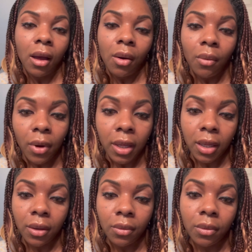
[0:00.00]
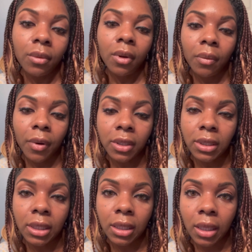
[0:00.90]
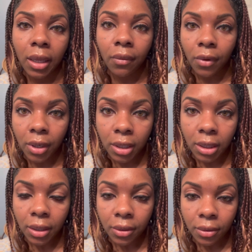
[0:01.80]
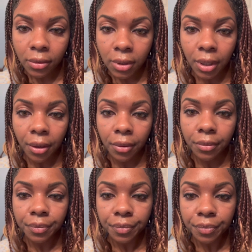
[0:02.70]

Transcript: what you personally want to do. So